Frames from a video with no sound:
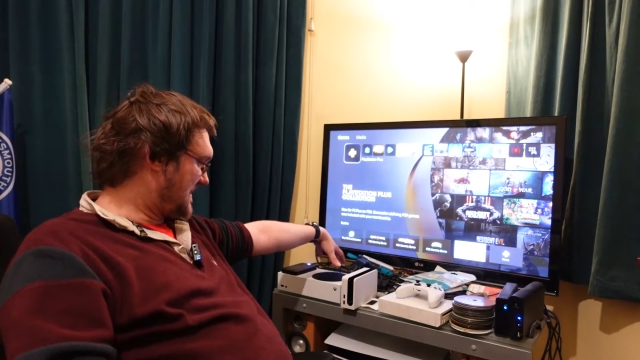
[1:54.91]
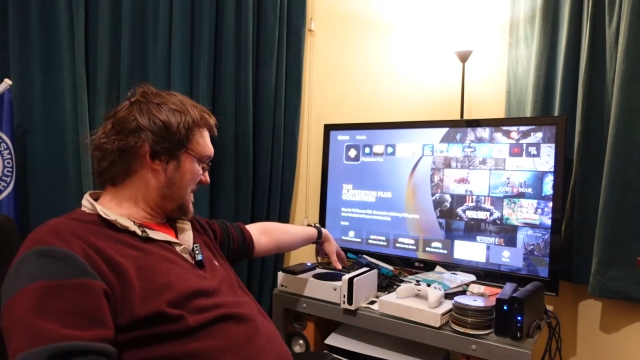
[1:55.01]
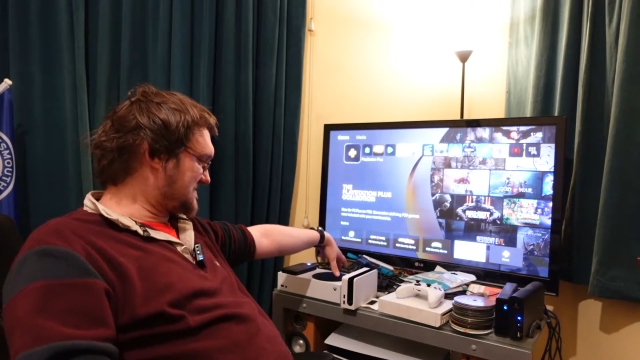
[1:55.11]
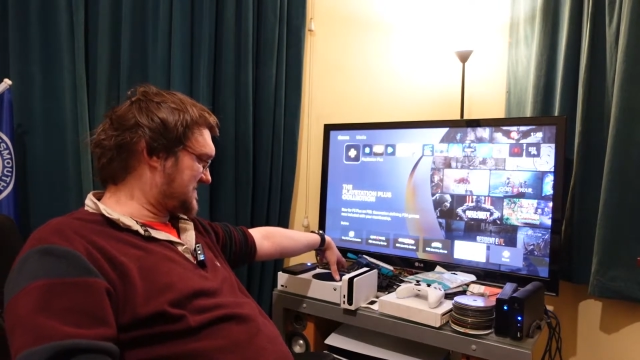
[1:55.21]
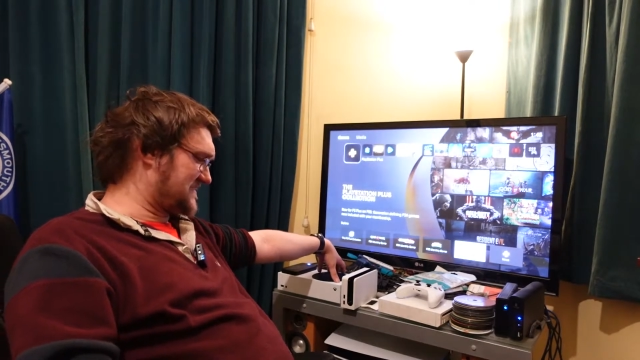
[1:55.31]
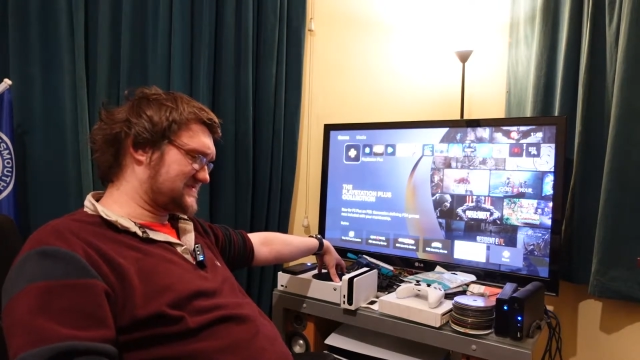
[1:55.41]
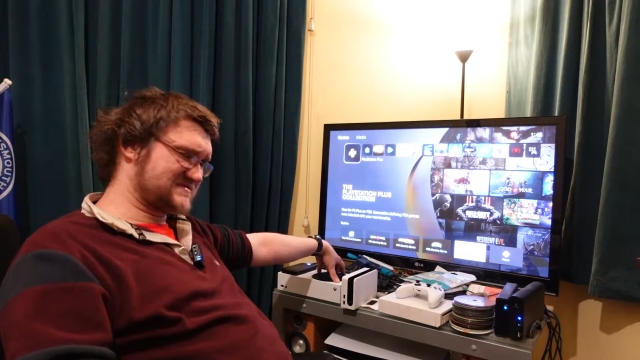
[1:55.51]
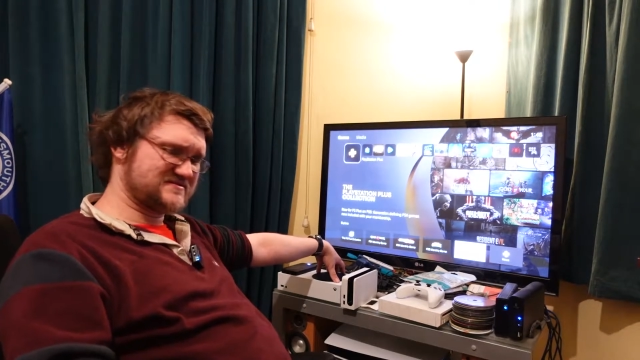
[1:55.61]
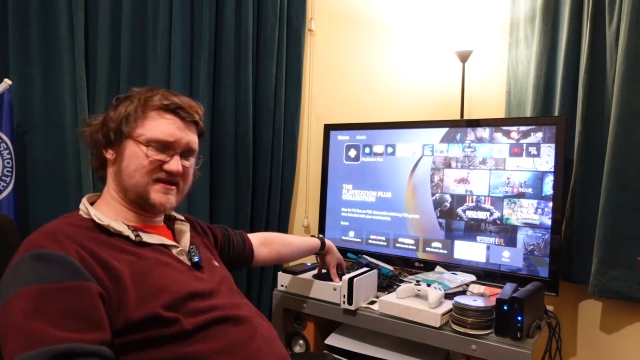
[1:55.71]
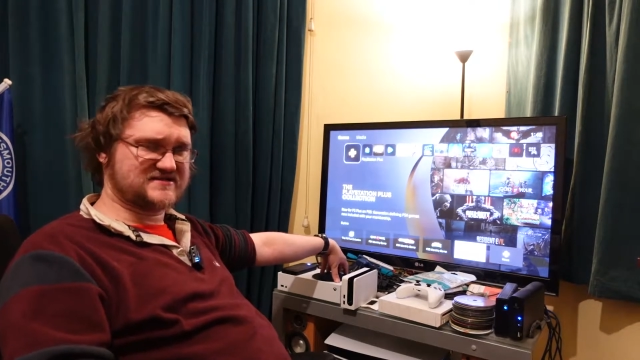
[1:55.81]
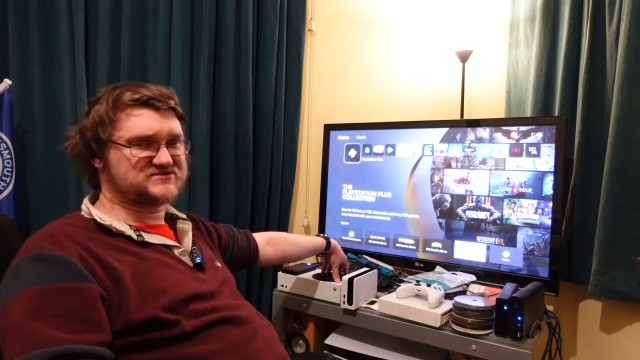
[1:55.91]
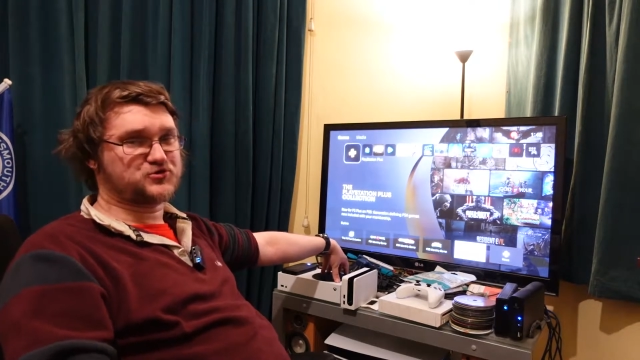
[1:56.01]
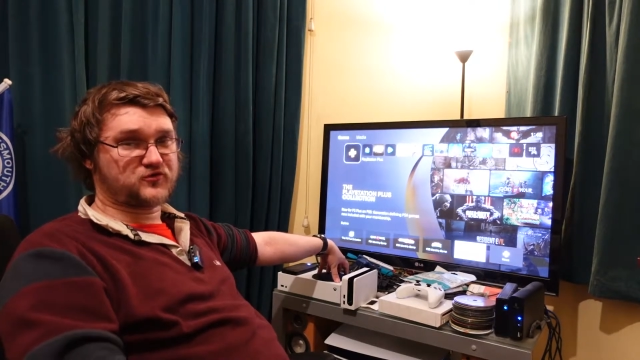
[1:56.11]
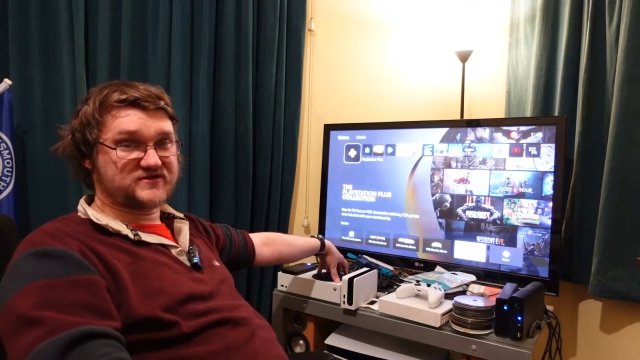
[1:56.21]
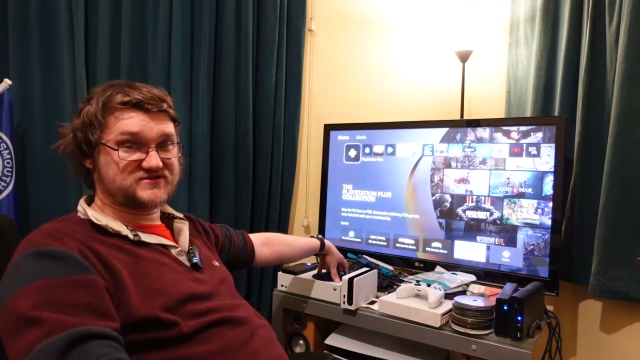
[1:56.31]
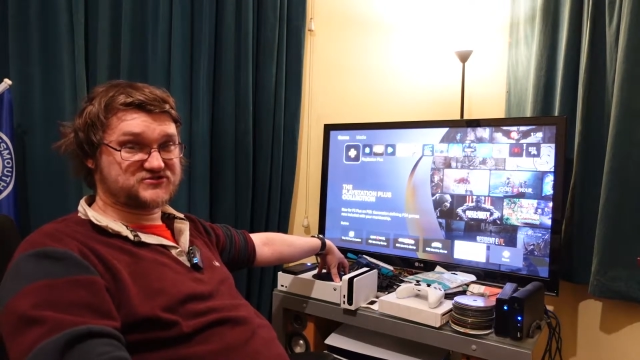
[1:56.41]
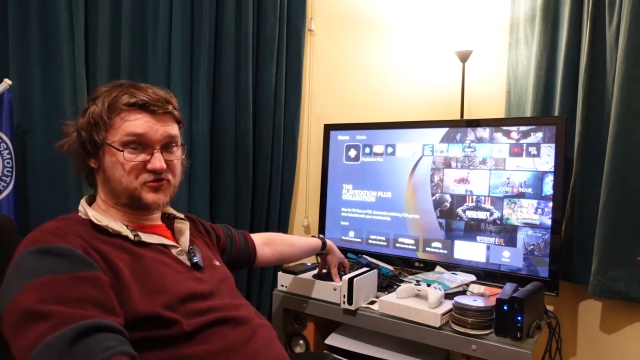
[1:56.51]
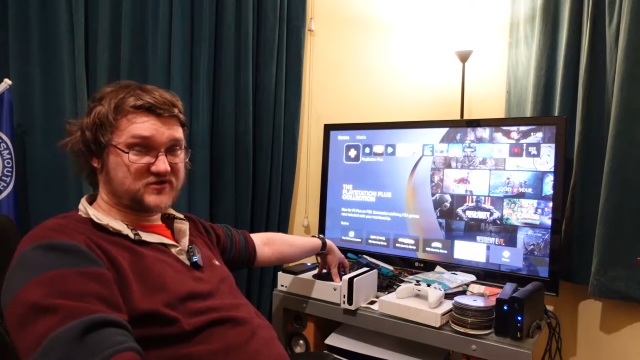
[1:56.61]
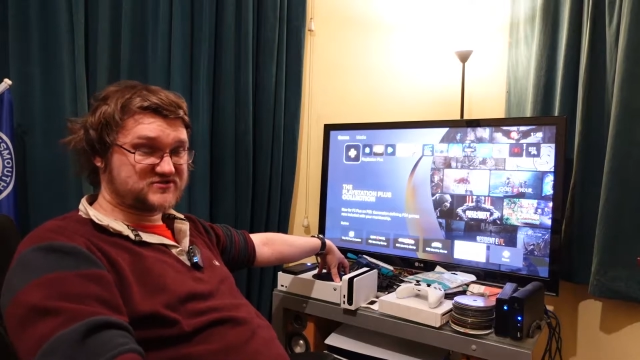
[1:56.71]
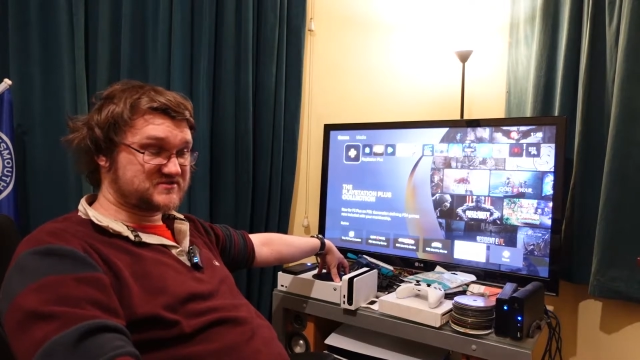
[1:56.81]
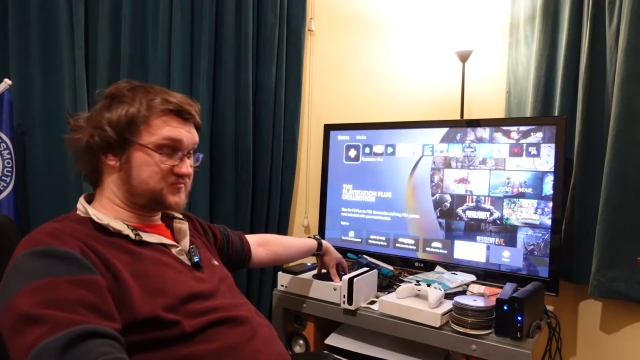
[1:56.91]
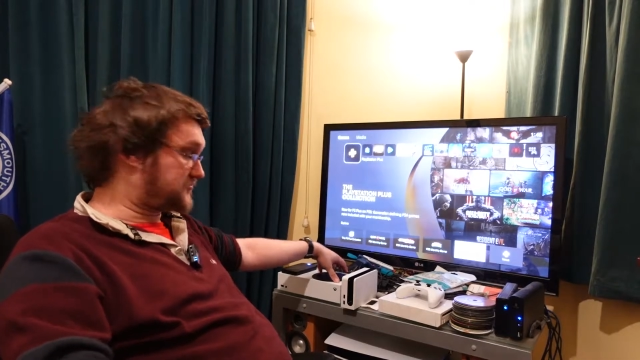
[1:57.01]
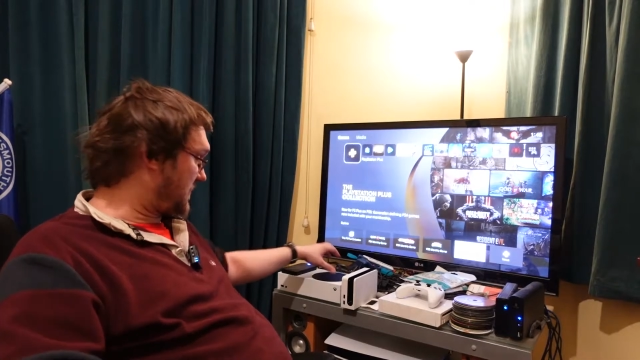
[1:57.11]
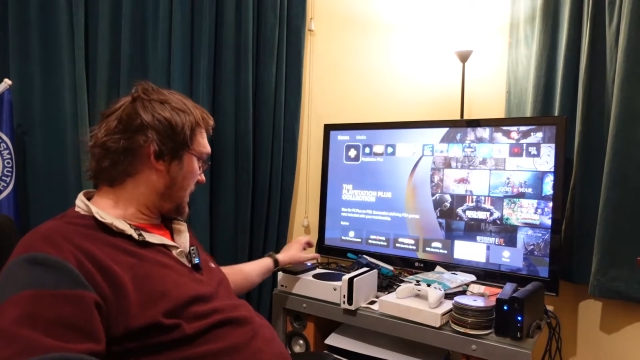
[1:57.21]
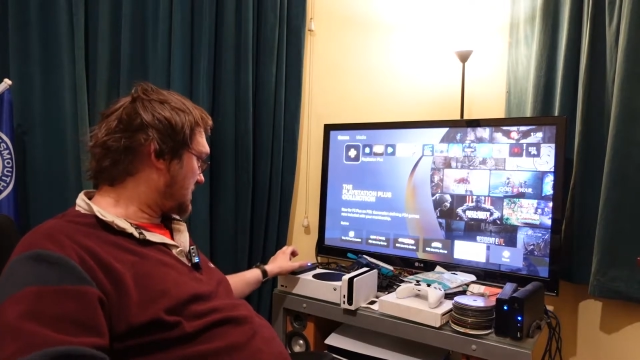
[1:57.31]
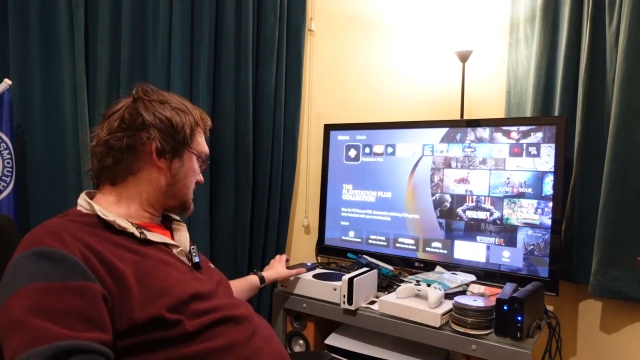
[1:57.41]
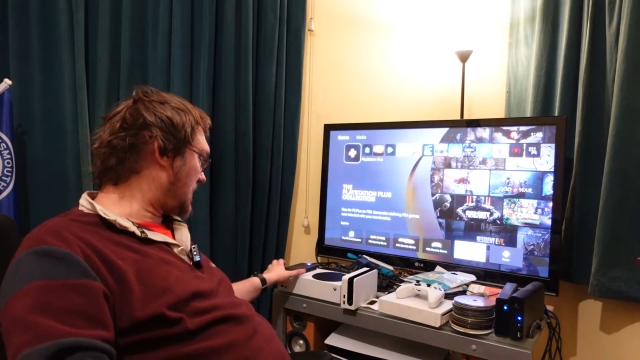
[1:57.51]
is its storage. The storage isn't brilliant.